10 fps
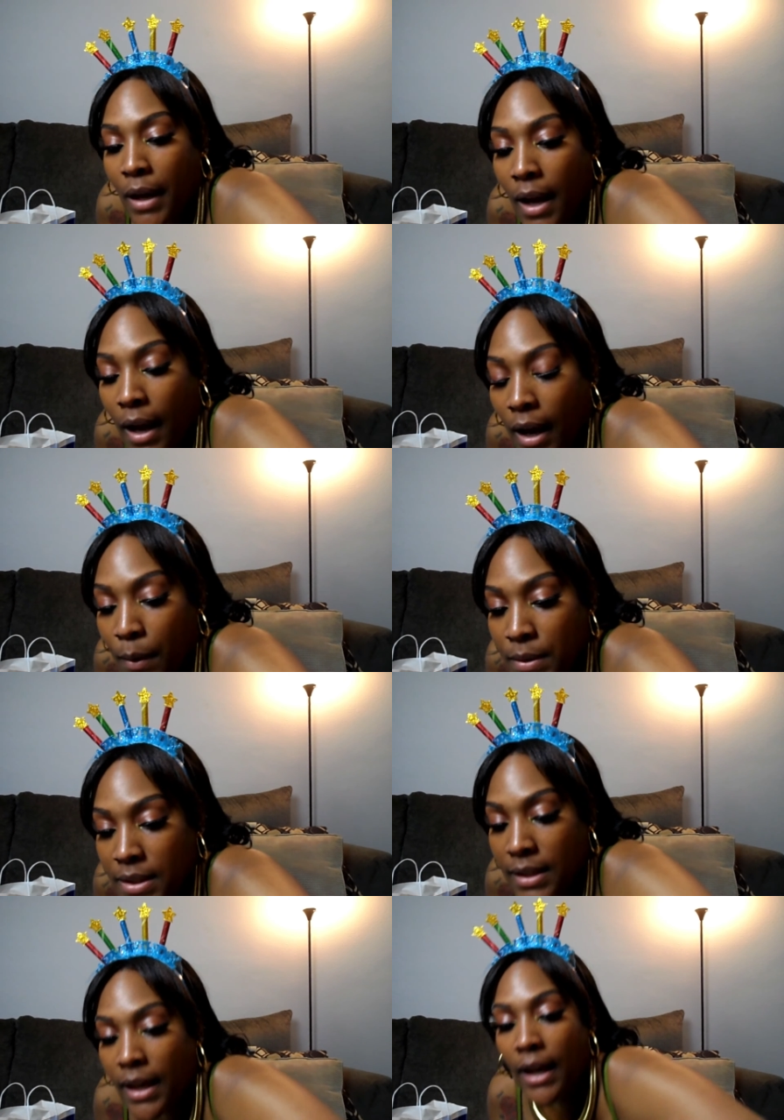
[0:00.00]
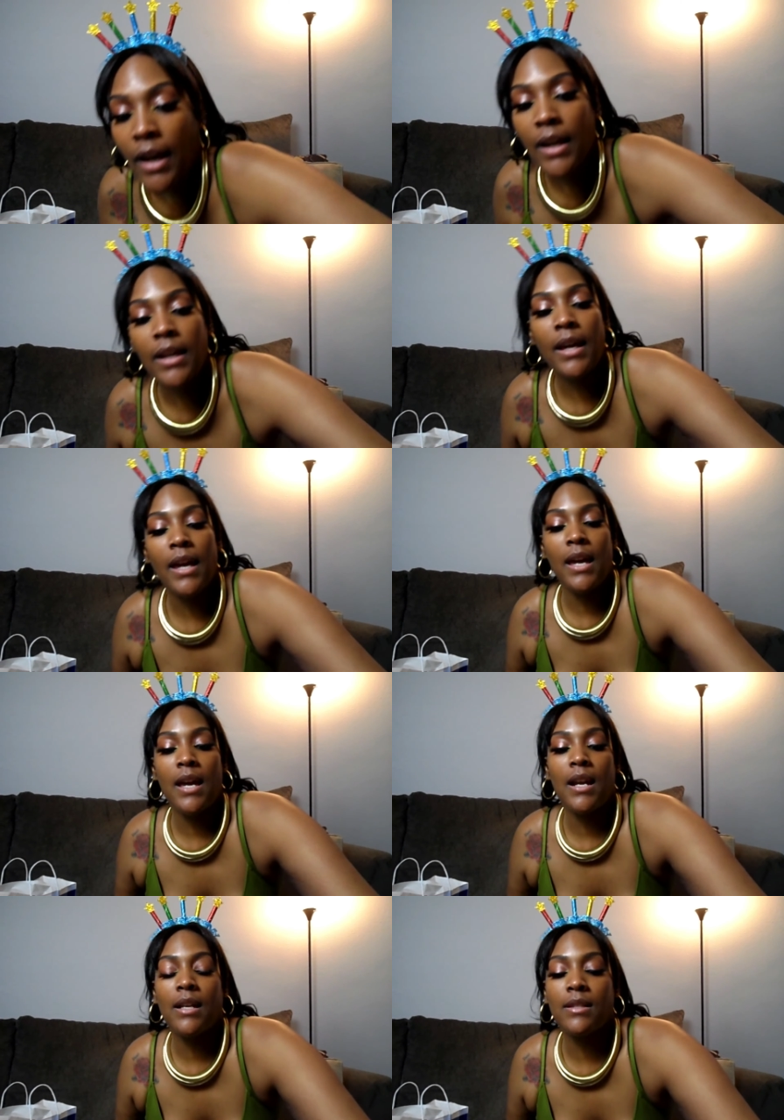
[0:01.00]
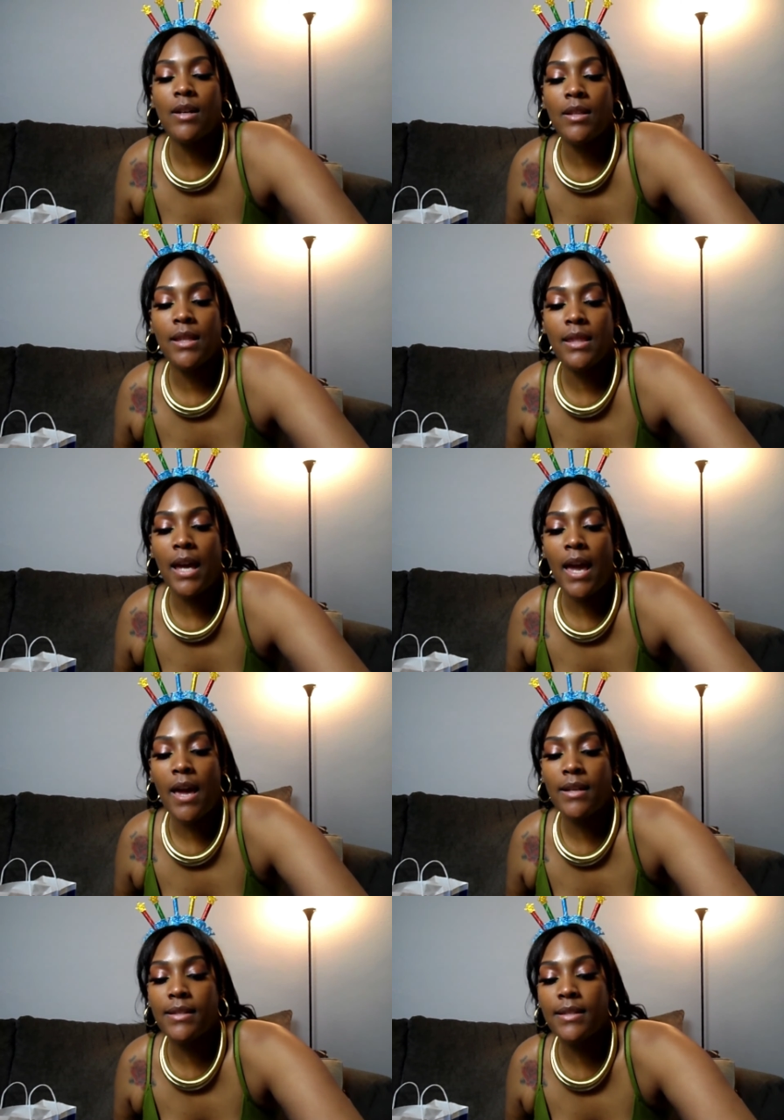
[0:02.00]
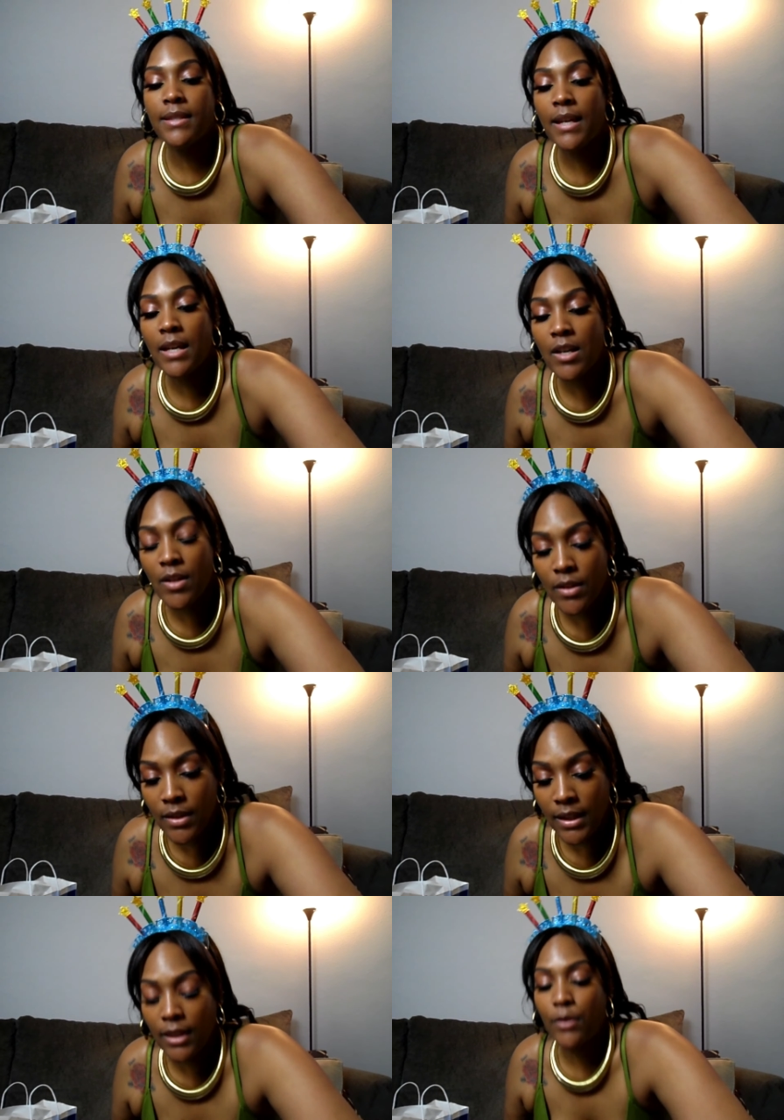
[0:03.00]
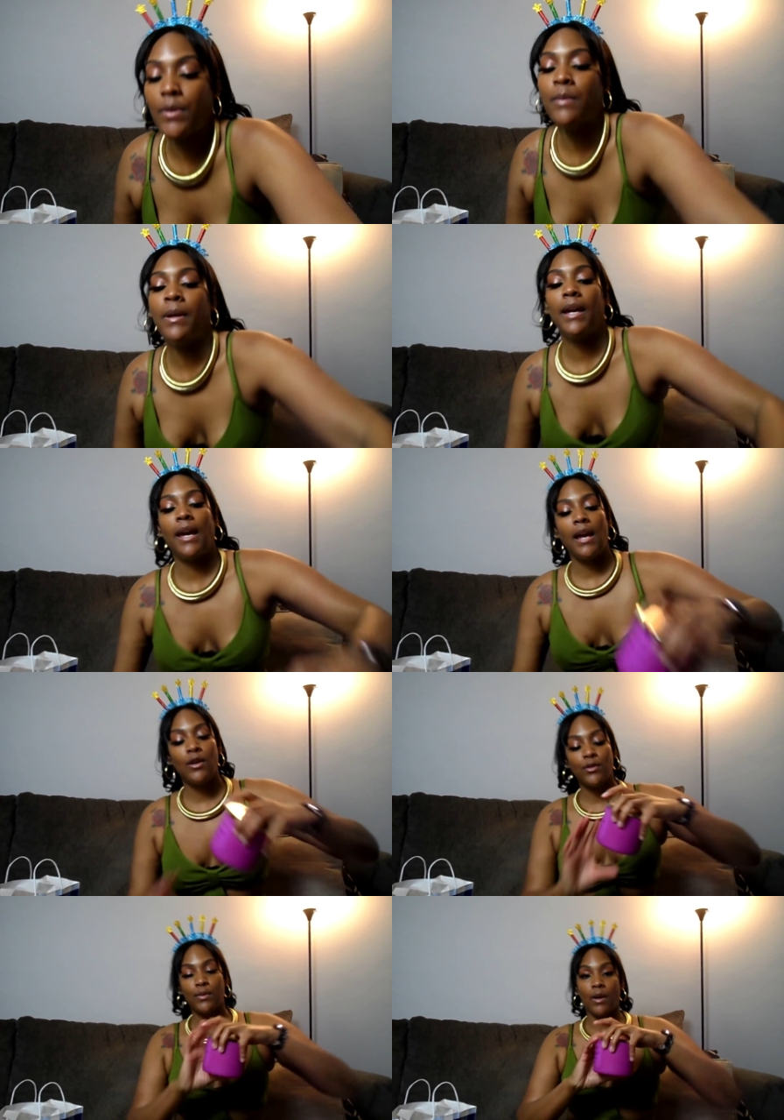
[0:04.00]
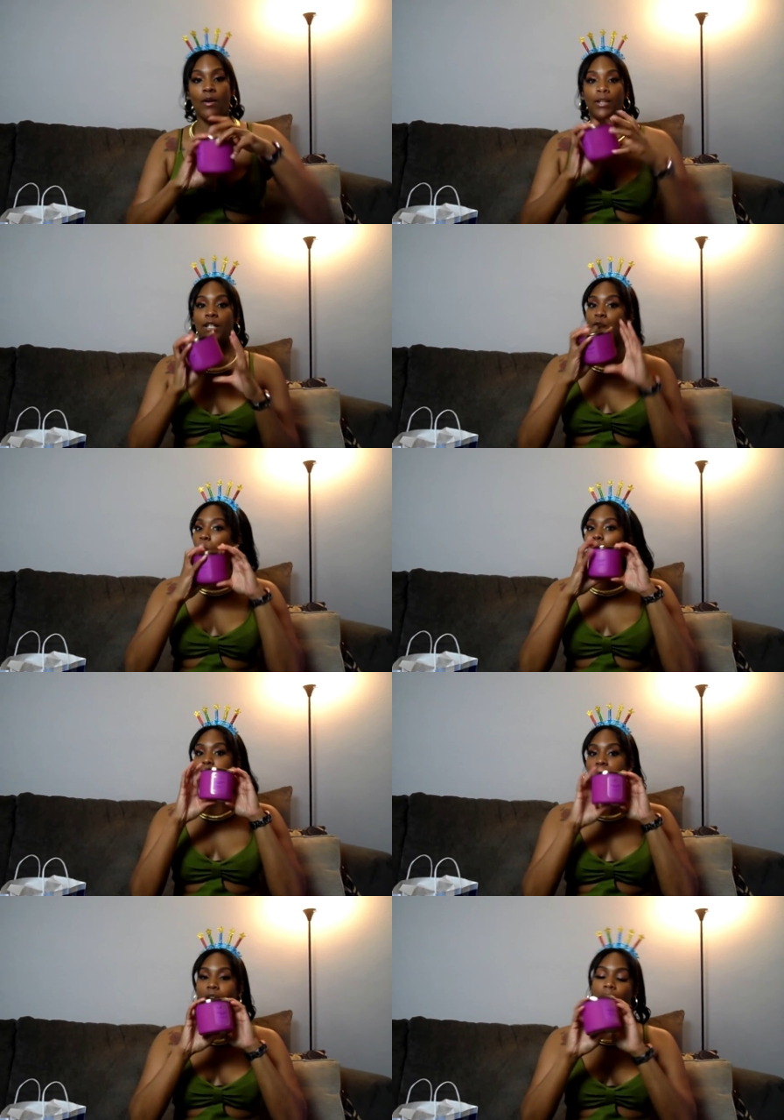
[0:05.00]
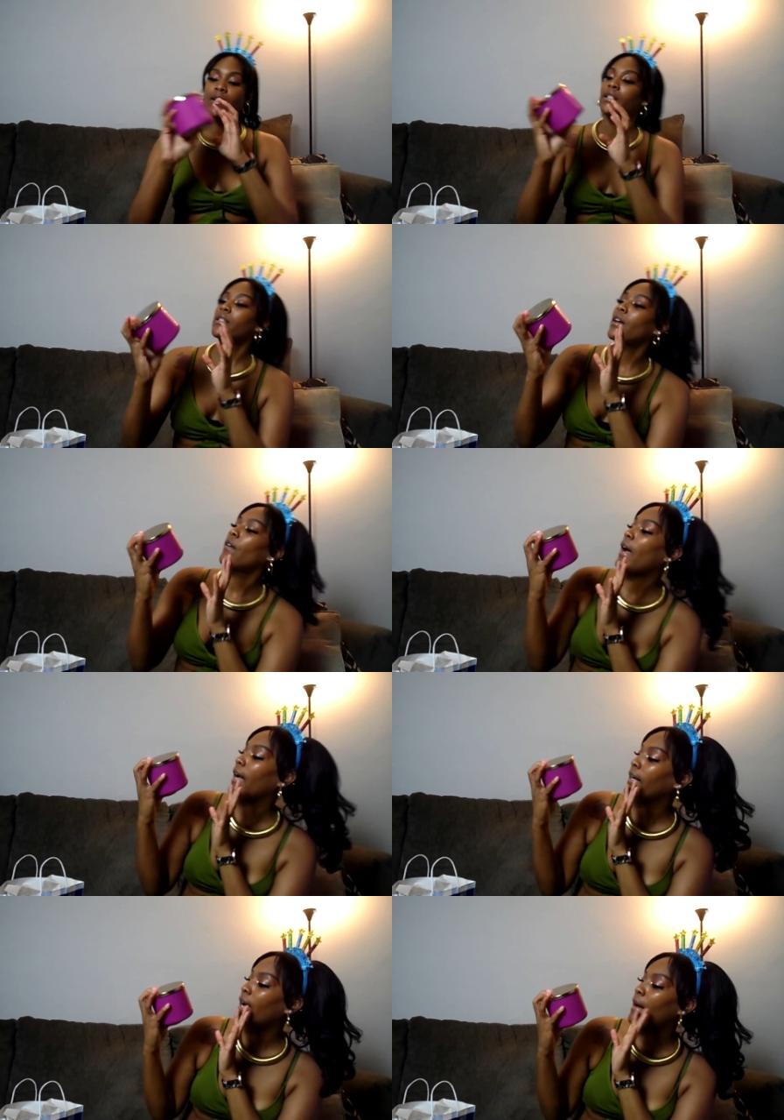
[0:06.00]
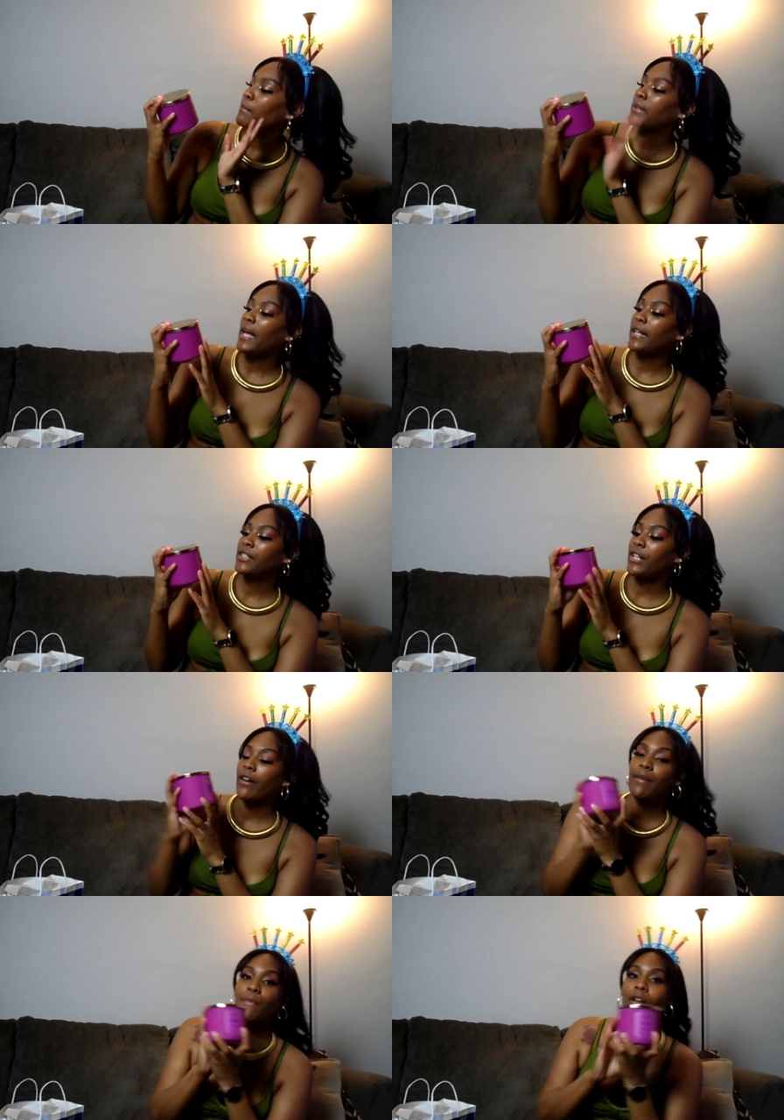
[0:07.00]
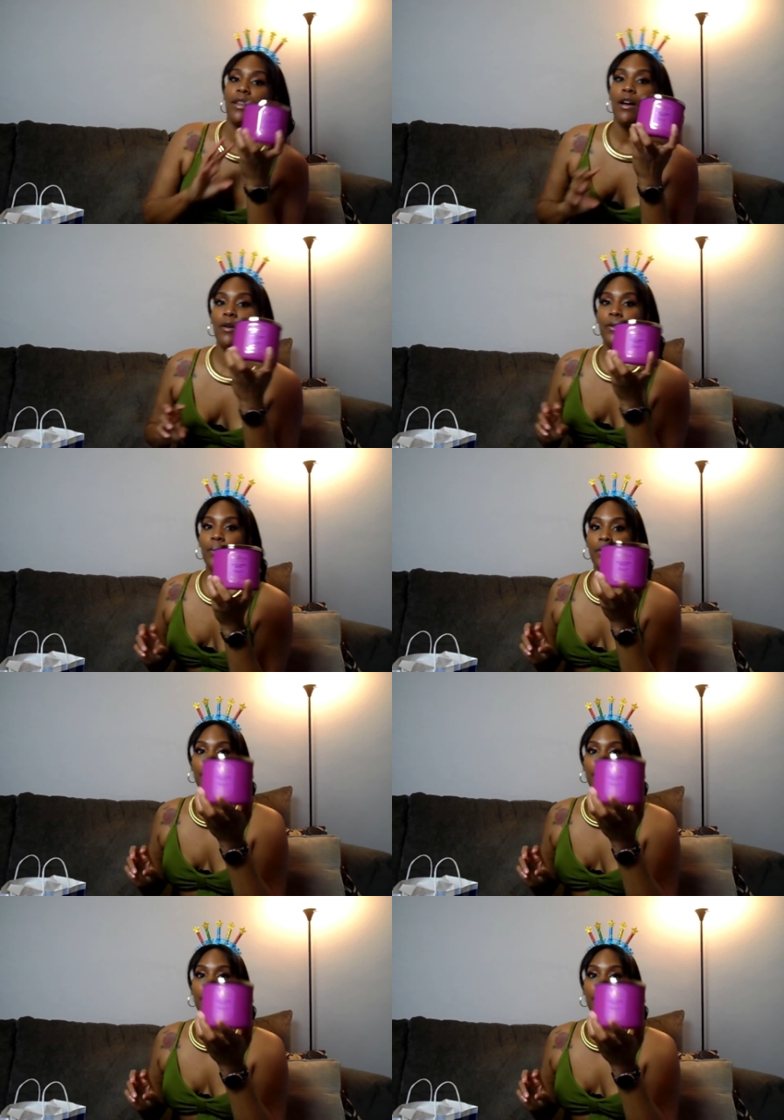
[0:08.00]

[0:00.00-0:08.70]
But I was in the area and I saw that they had a sale. The 3-wick candles were only $12. So I got Black Cherry Merlot